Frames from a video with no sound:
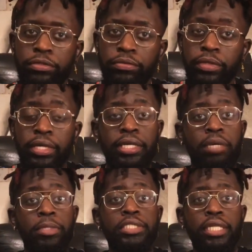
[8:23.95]
You
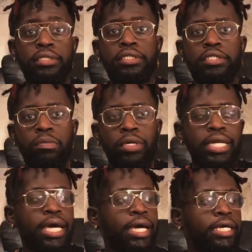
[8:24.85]
can be jealous of someone
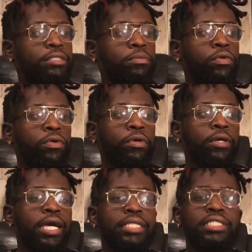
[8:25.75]
that has more
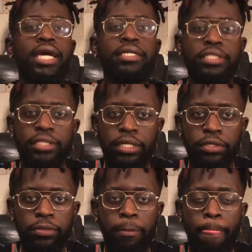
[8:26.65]
attention than
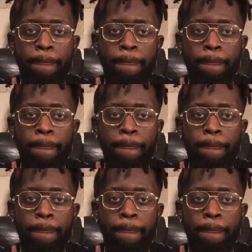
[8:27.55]
you.